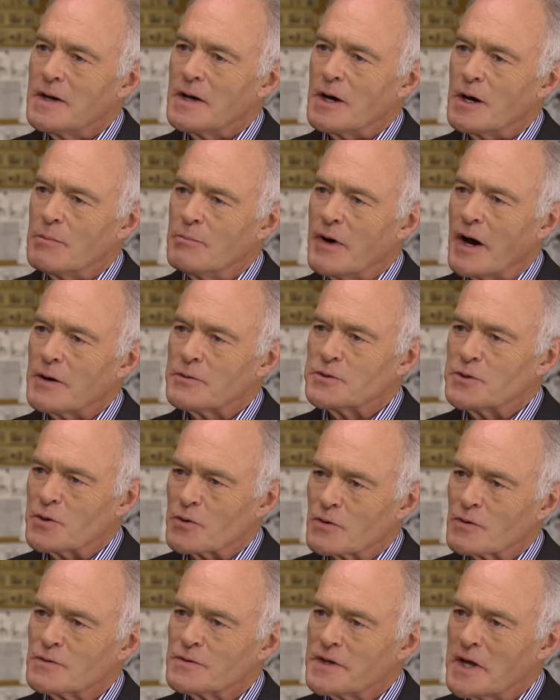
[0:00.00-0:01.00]
about
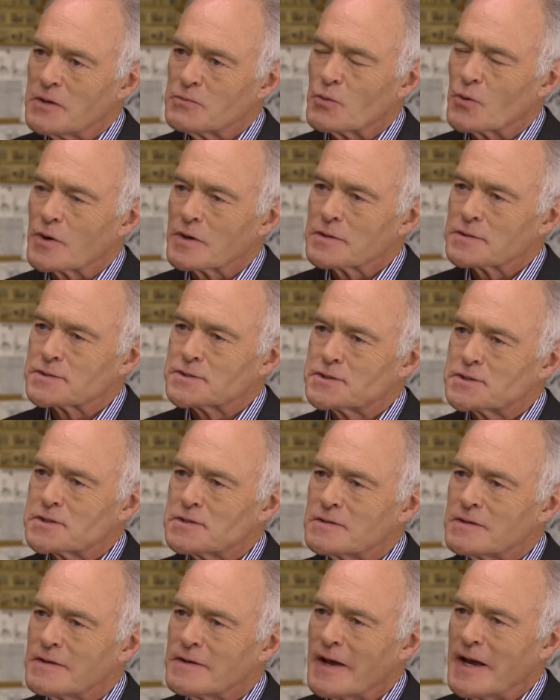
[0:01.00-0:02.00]
neural networks
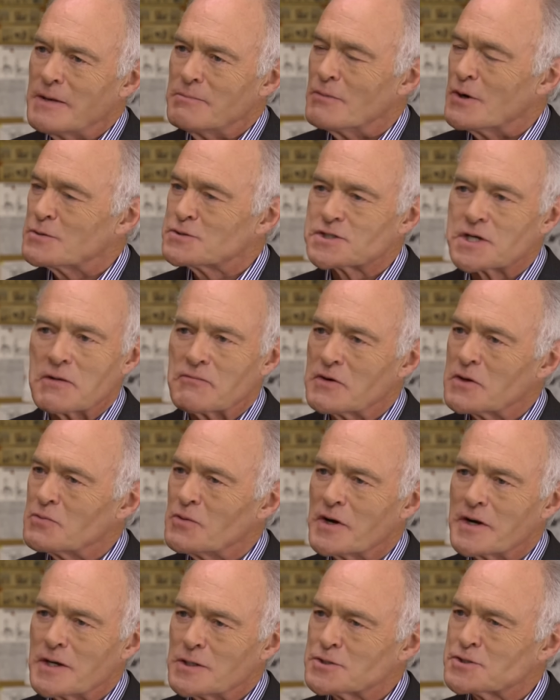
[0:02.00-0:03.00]
and most
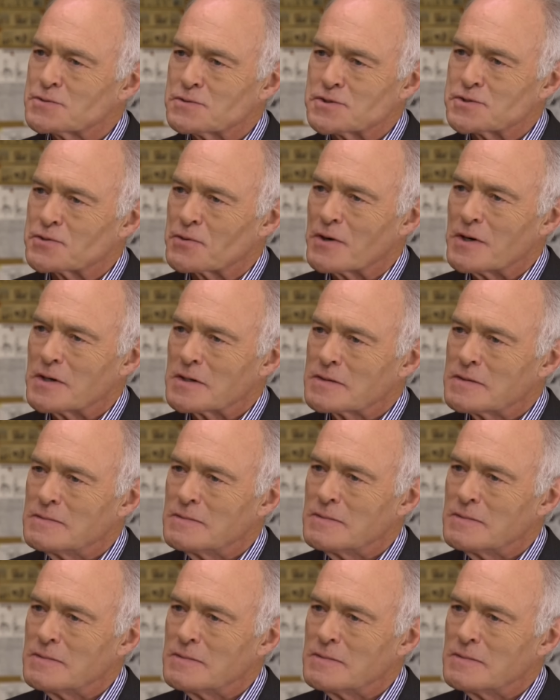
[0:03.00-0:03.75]
everyone else was wrong?